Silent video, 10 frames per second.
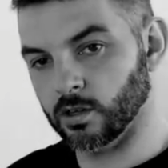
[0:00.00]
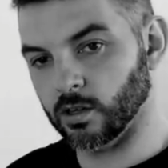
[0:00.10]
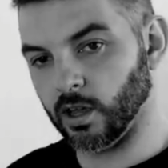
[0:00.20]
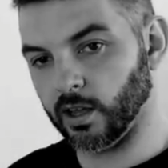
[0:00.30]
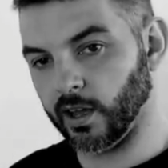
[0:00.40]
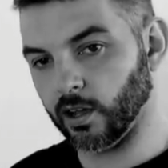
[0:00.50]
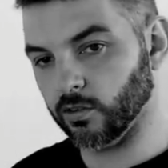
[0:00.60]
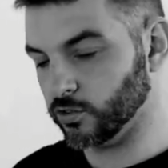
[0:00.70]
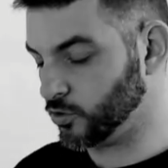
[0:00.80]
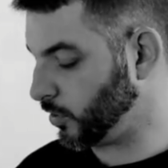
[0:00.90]
And that
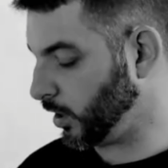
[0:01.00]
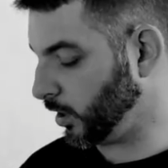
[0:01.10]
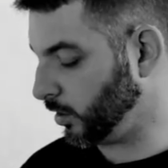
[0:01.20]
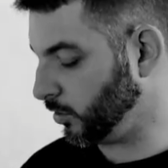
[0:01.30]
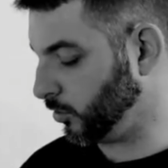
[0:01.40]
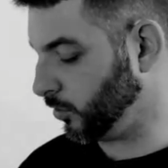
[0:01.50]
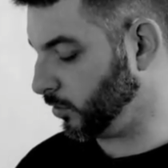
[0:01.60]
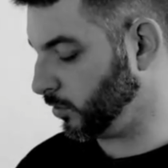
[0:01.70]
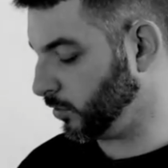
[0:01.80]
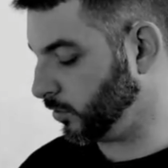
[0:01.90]
goes straight into
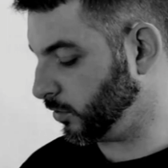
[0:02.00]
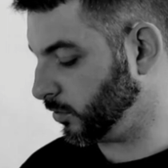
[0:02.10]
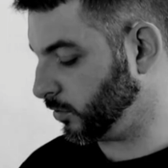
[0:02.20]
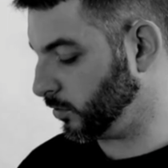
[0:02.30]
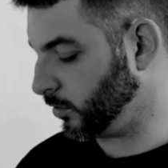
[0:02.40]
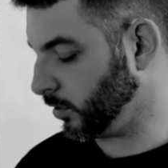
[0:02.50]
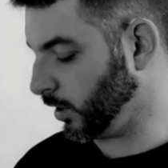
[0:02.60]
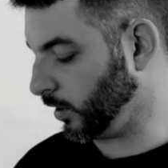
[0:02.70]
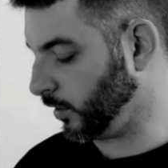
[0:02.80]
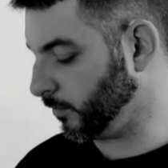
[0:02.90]

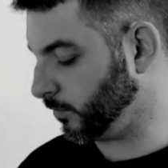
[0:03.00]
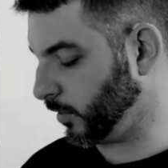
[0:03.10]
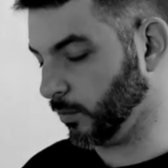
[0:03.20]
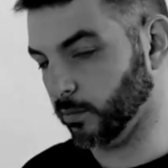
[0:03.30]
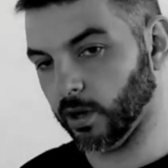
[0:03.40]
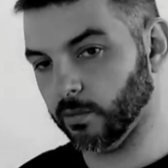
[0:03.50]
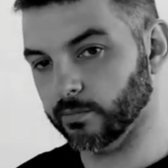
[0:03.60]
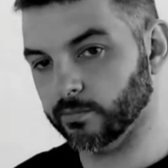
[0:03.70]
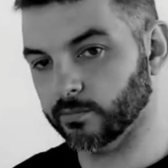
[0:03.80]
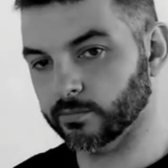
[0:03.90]
thumb palm.
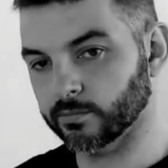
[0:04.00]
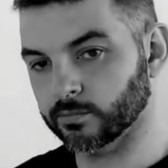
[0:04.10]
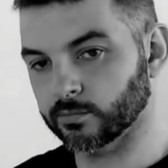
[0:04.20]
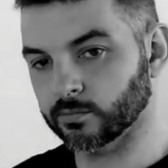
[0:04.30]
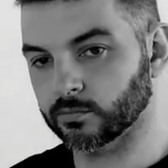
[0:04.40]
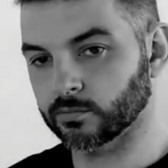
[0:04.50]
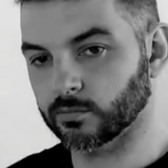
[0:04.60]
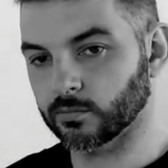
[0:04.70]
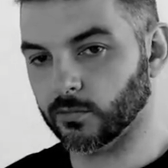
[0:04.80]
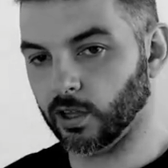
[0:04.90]

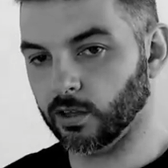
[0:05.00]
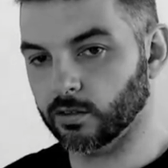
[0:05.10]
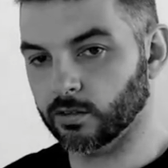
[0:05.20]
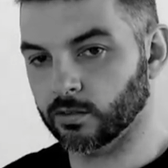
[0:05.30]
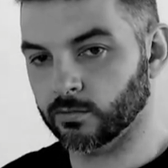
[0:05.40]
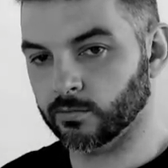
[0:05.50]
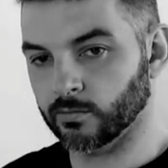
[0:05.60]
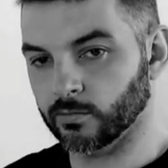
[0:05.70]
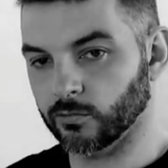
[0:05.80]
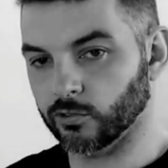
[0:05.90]
Okay.
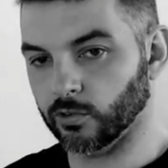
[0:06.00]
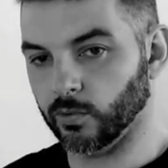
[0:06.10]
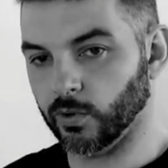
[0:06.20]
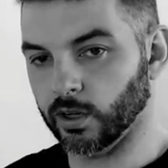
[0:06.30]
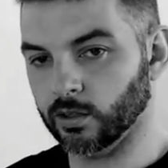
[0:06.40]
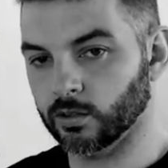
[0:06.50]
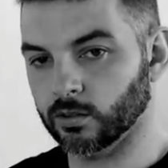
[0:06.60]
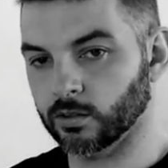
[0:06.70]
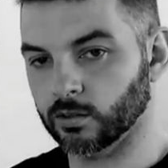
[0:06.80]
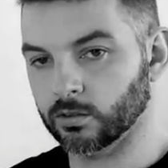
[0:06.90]
So 1,
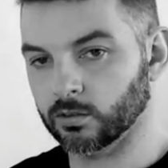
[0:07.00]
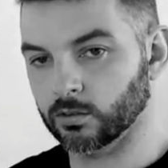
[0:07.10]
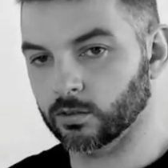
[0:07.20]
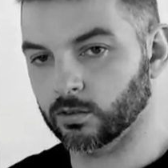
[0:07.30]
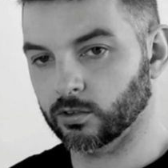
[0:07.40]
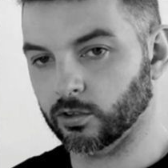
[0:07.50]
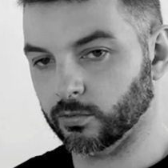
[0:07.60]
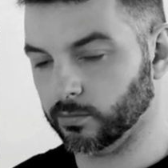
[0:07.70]
2.